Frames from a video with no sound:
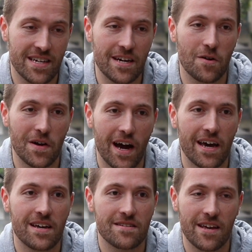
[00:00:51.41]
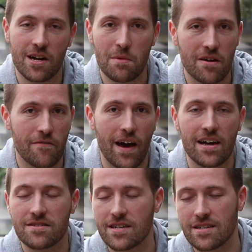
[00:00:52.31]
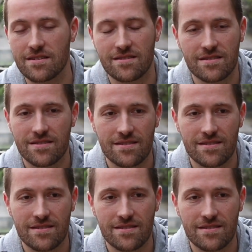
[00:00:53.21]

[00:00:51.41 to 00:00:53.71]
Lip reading: keto diet, intermittent fasting,